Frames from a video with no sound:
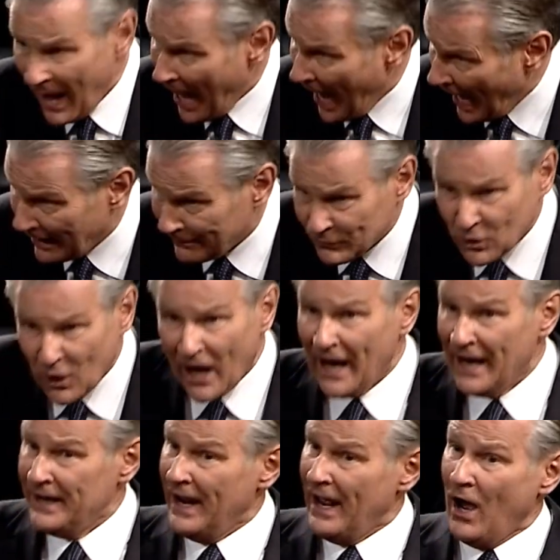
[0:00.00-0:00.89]
I'm
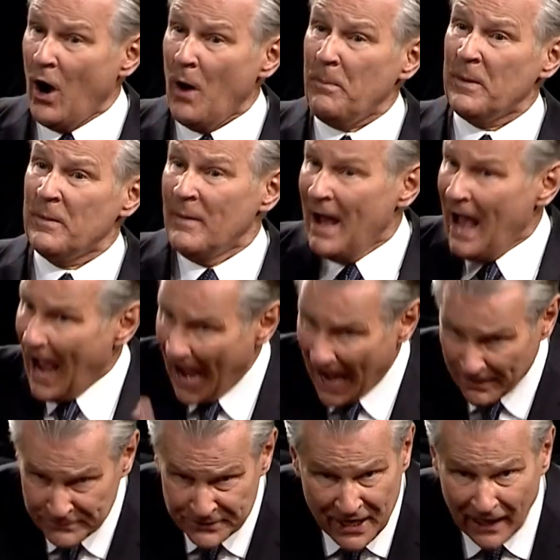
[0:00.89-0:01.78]
trying to help him.
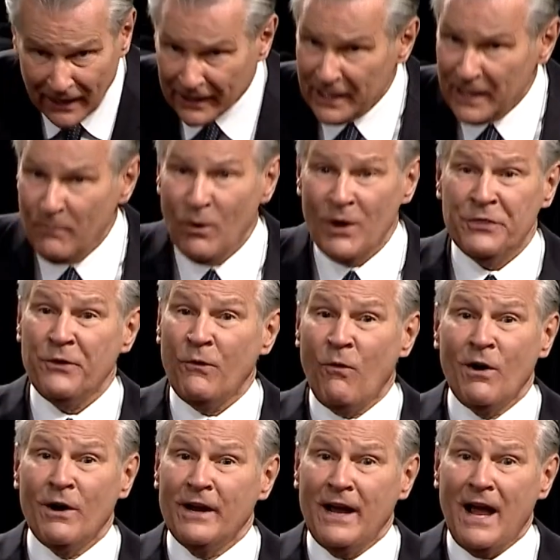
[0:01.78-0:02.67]
I'm telling him what the
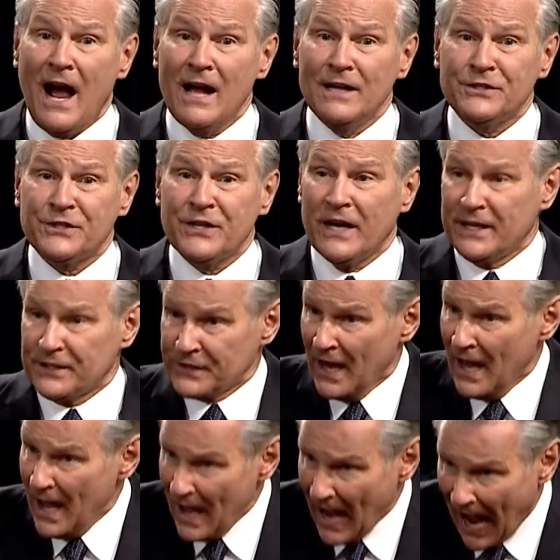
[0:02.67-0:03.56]
Word of God says.
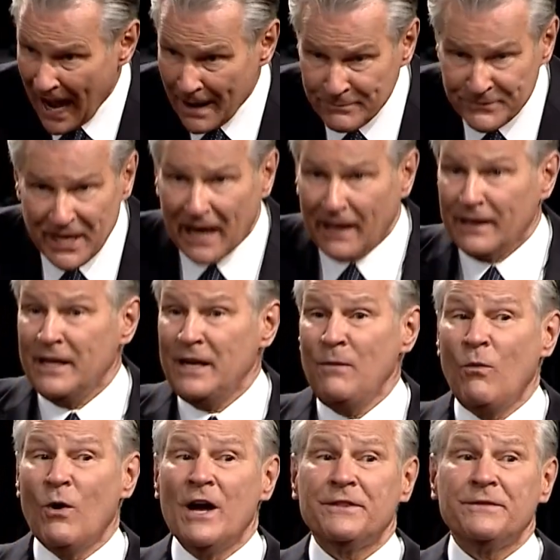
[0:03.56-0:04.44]
I'm telling
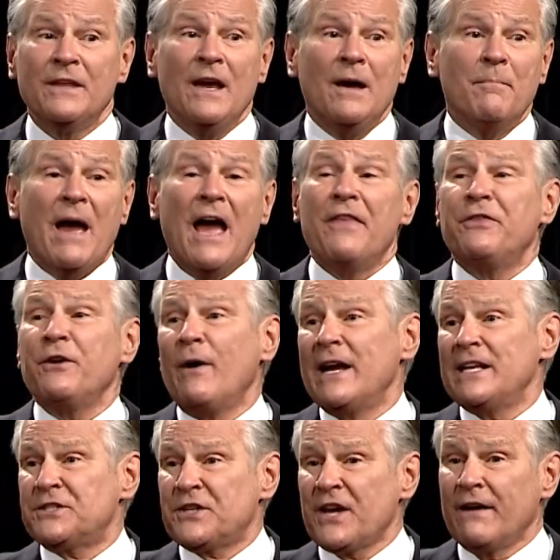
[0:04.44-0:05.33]
him what Matthew
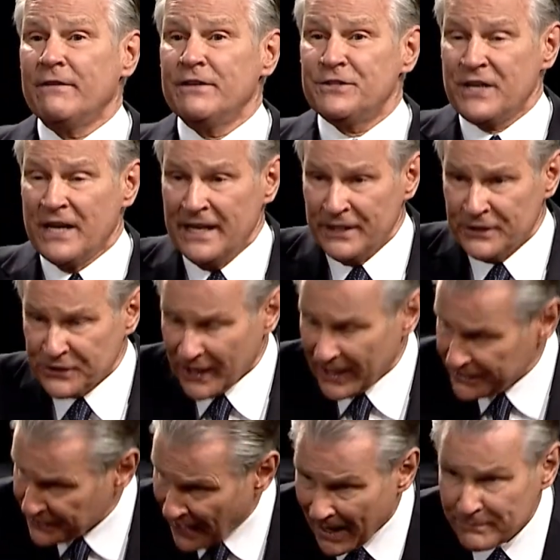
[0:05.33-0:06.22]
eight seventeen
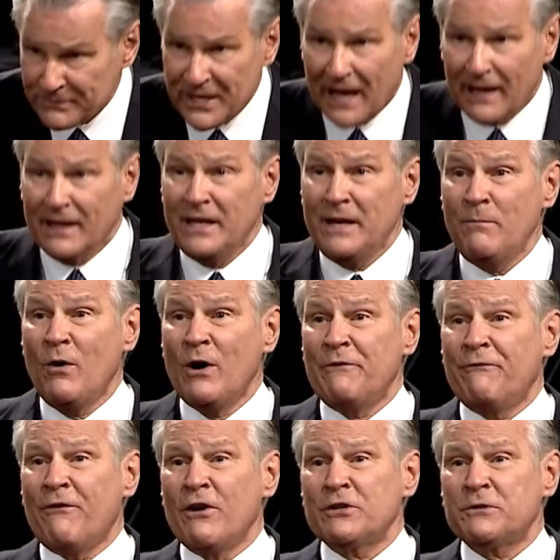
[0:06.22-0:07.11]
says. I'm telling him
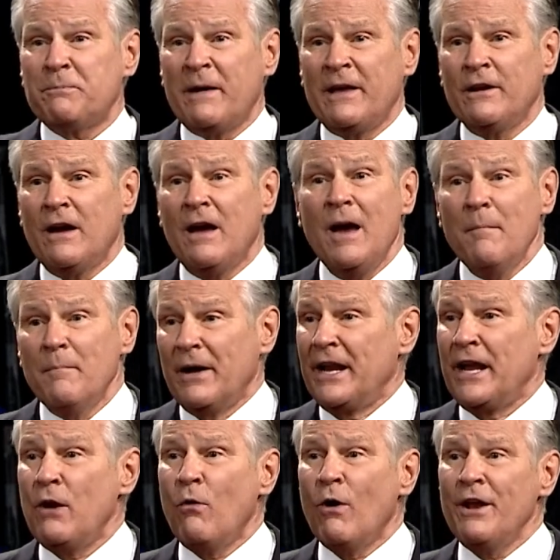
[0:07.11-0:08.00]
what First Peter, but
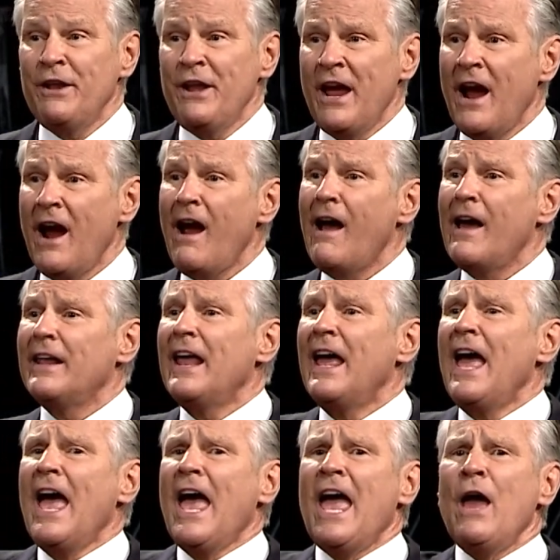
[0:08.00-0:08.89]
he wouldn't hear it.
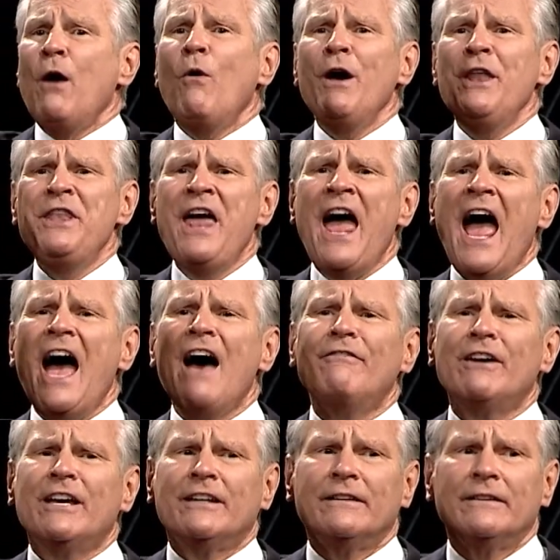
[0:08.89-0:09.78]
He wouldn't
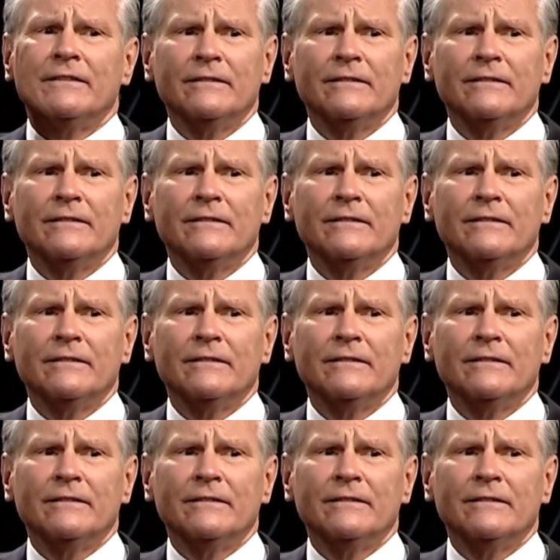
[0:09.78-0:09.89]
have it.